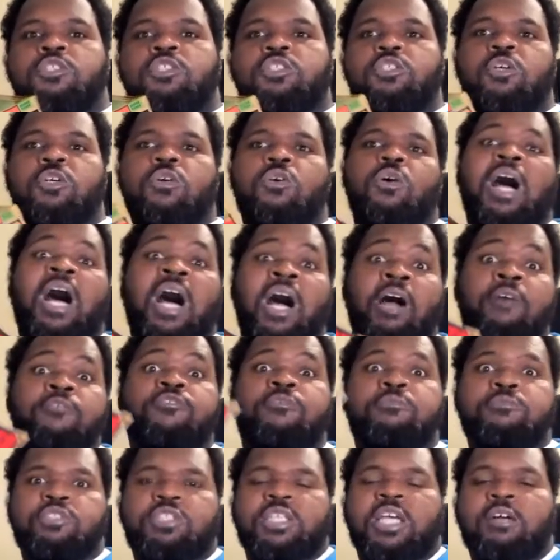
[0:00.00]
So I'm
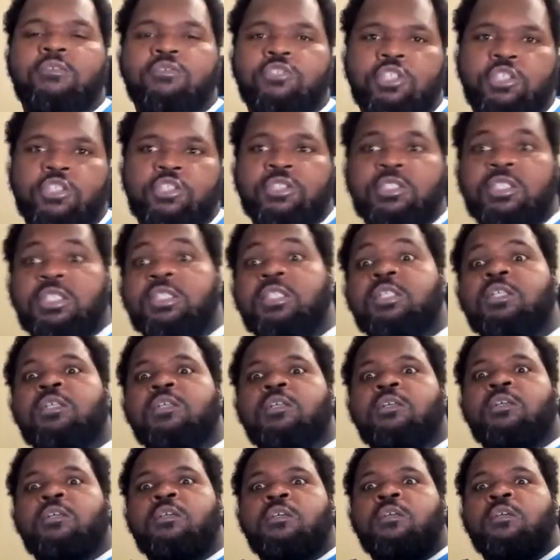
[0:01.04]
from South Jersey,
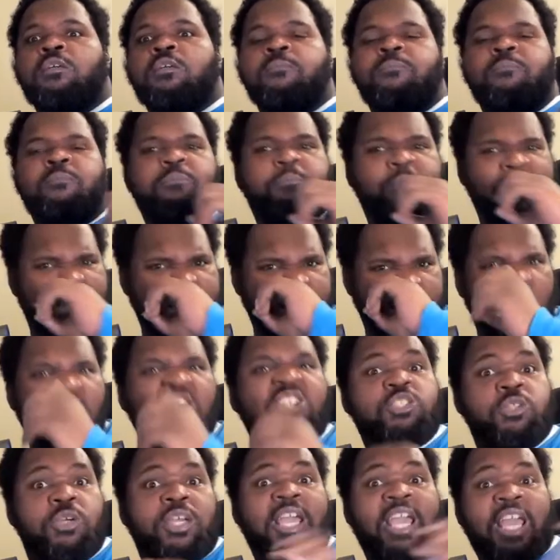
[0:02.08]
but
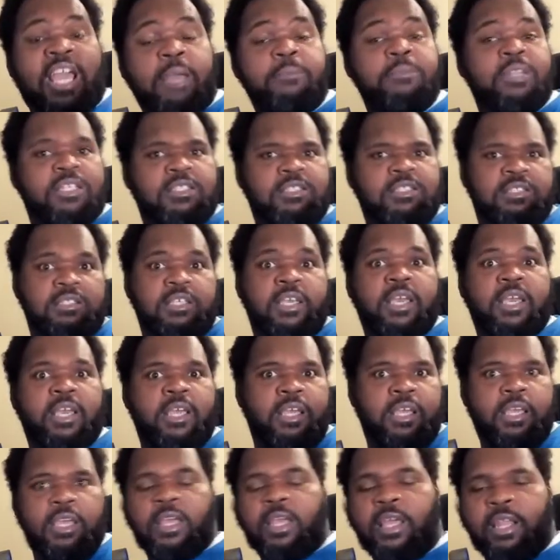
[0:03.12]
also Camden's
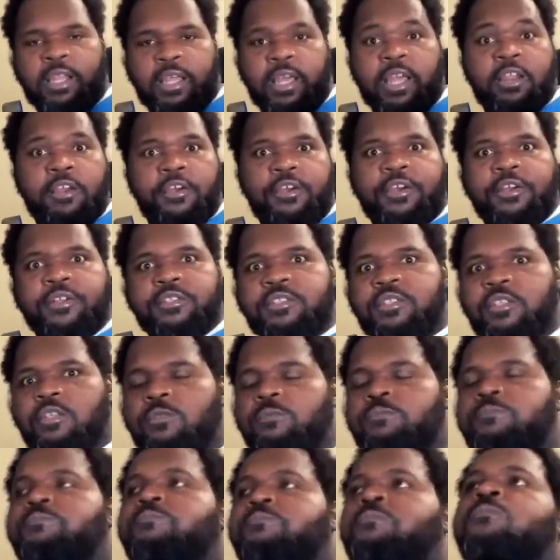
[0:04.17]
in that area
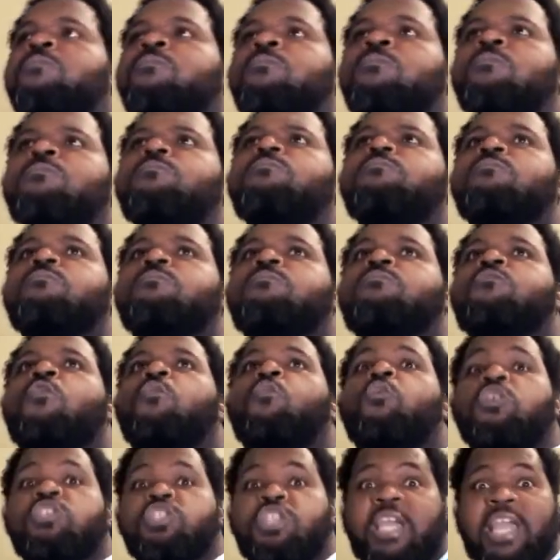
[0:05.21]
too.
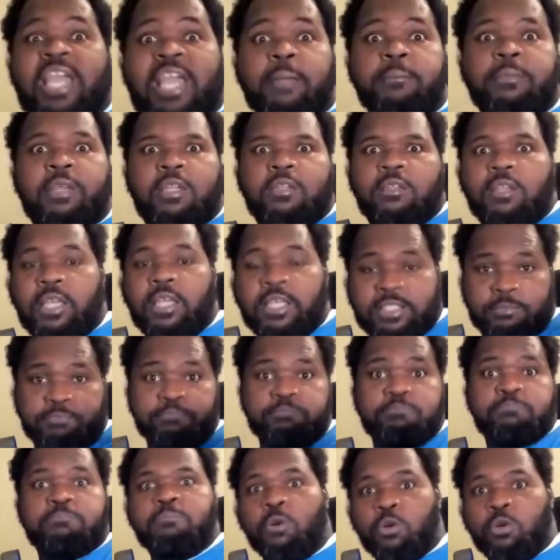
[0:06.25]
which Camden
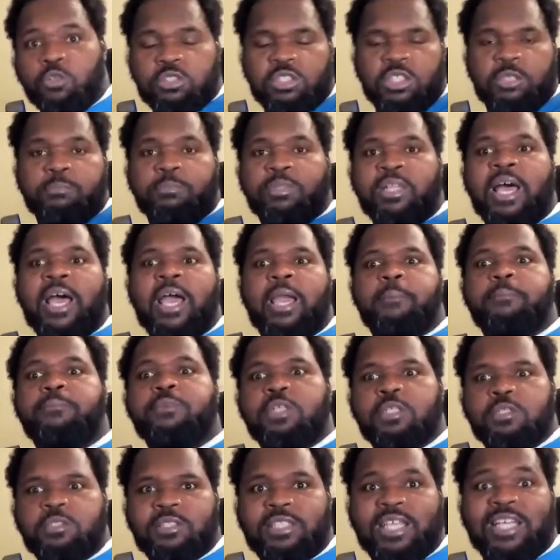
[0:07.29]
is mostly black,
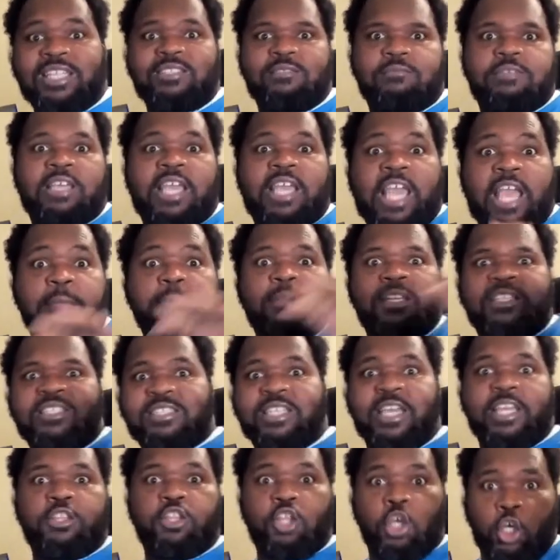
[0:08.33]
but that's
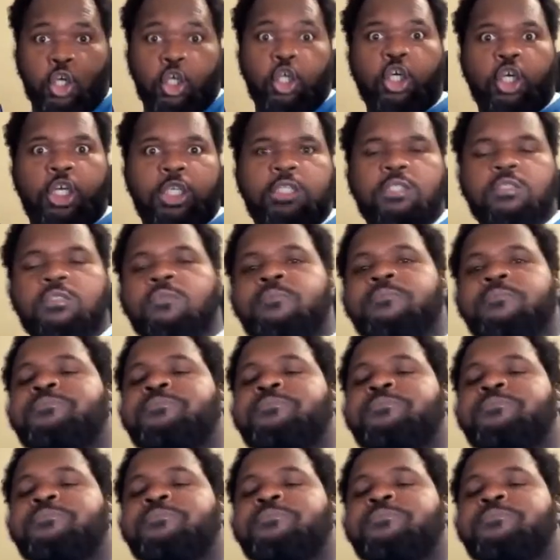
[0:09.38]
Camden's like the hood.